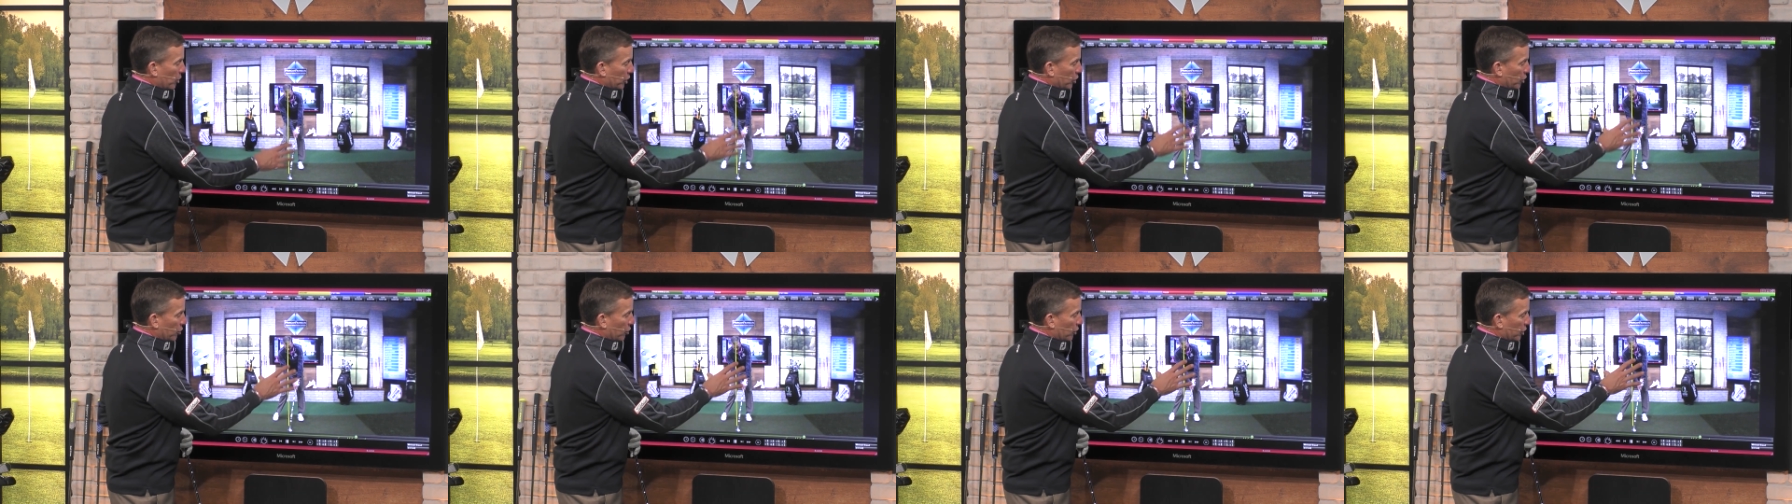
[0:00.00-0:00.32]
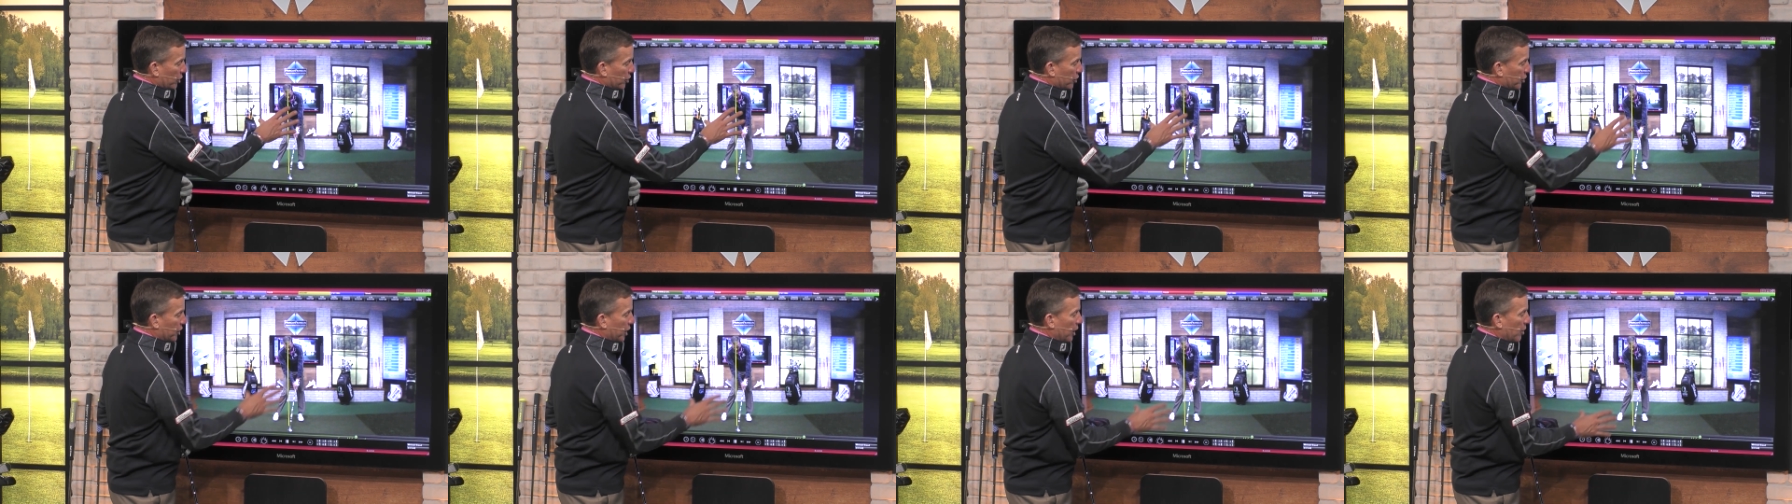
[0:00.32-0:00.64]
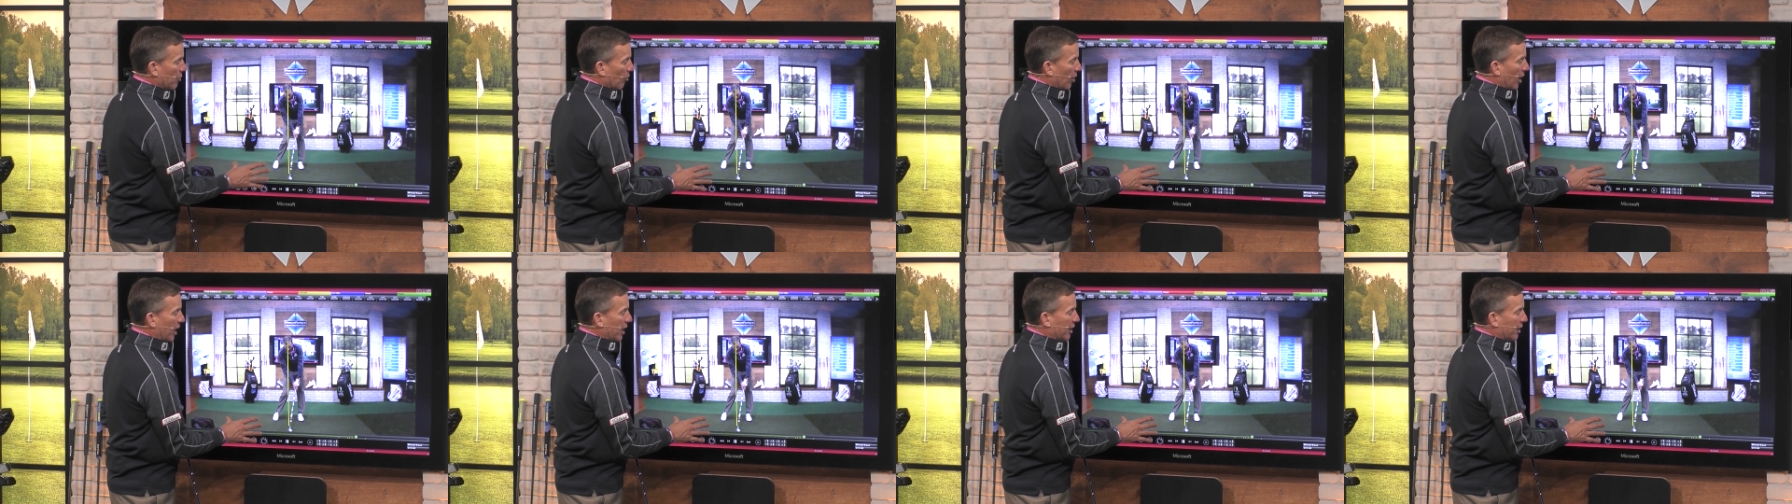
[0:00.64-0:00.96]
which you can
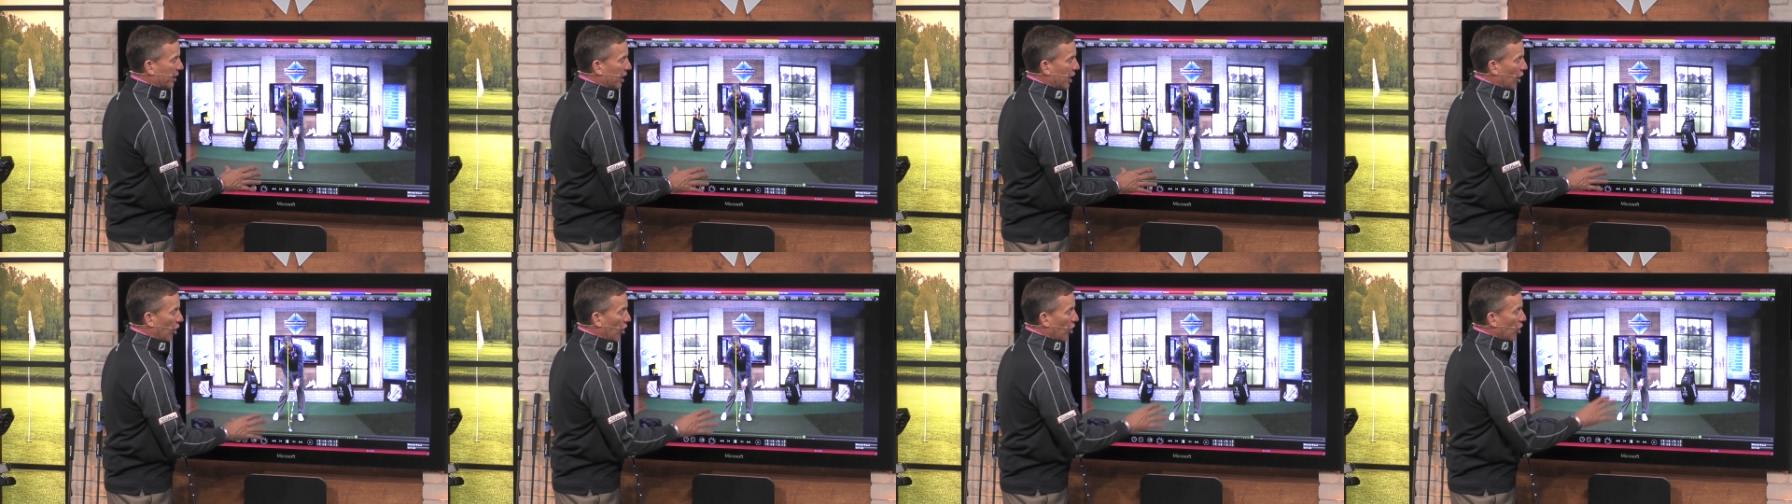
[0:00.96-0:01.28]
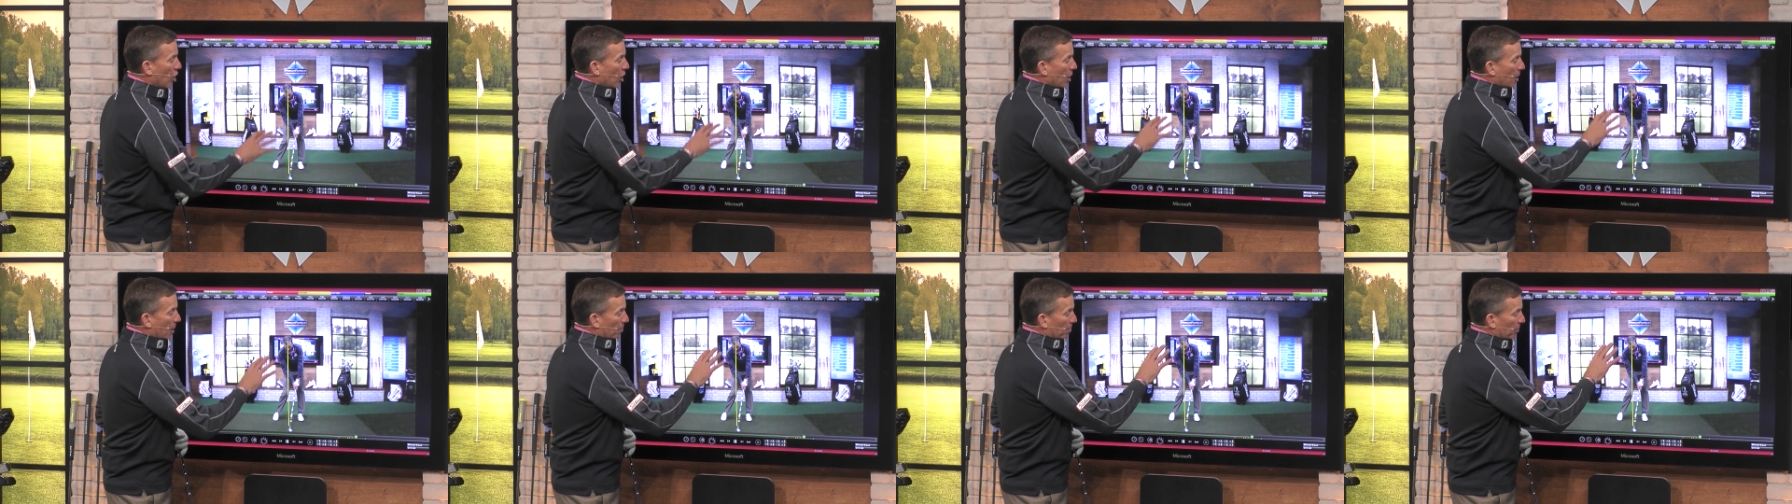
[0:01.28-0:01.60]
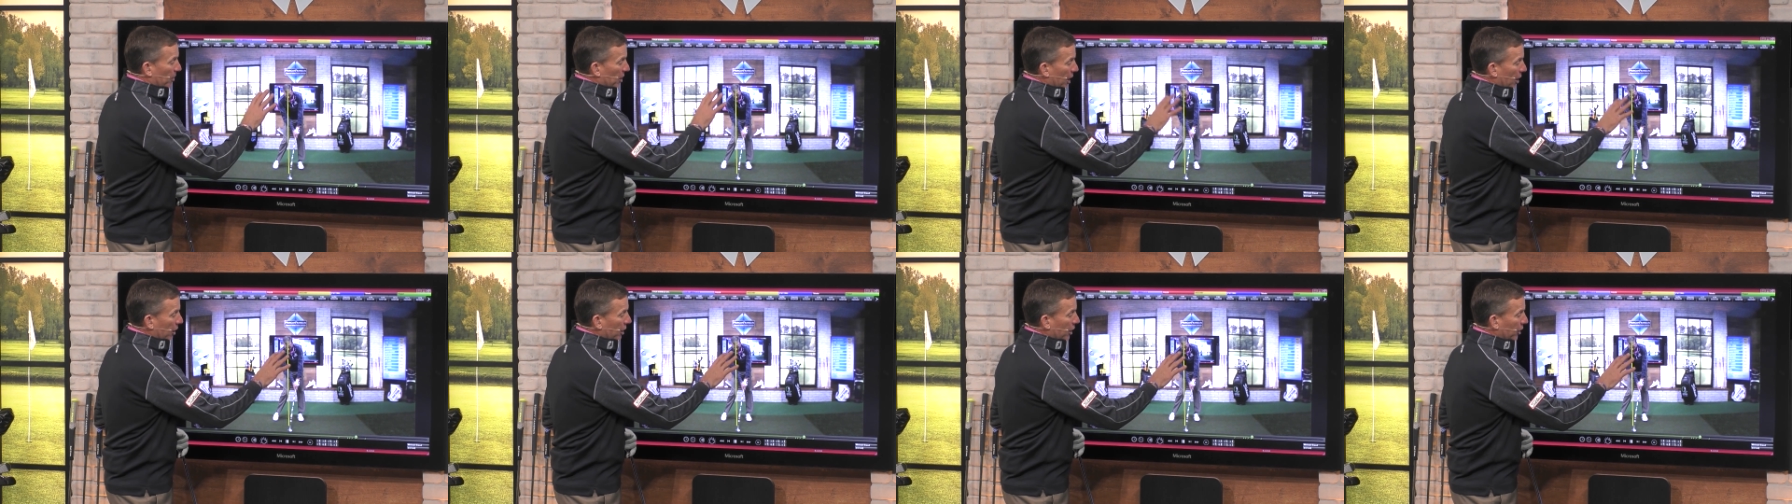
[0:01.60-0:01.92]
see right there.
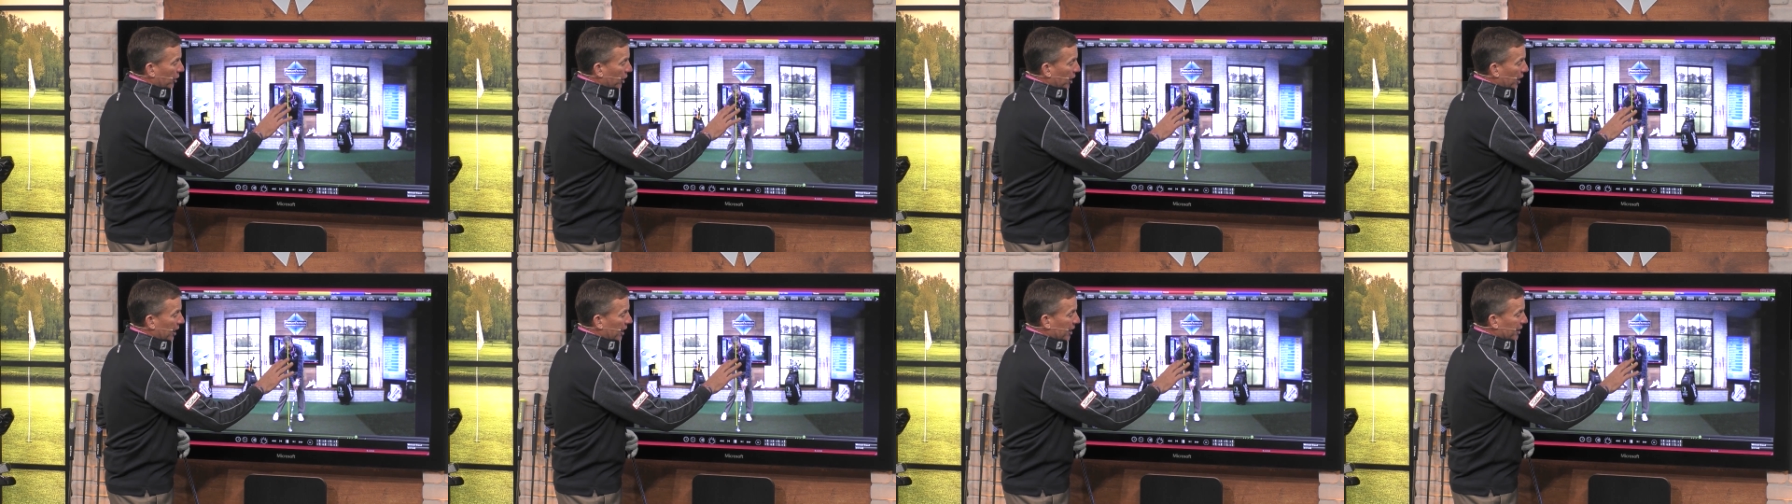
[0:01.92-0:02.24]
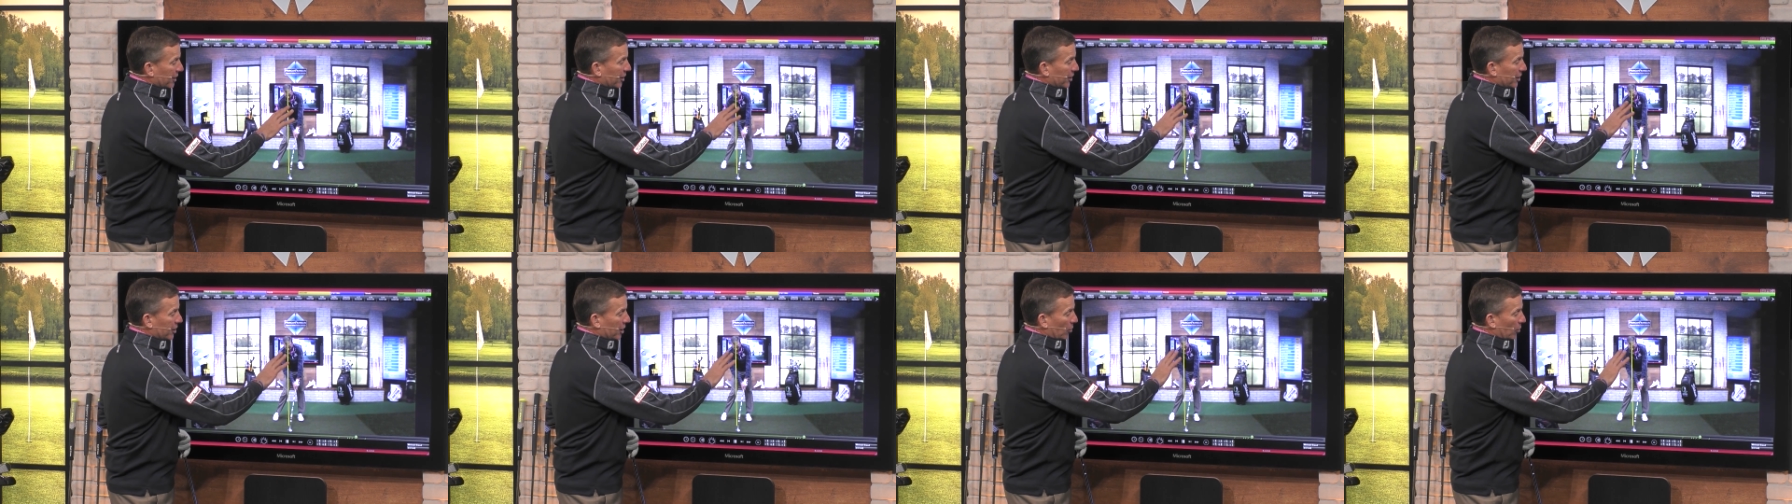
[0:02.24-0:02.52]
The other thing is,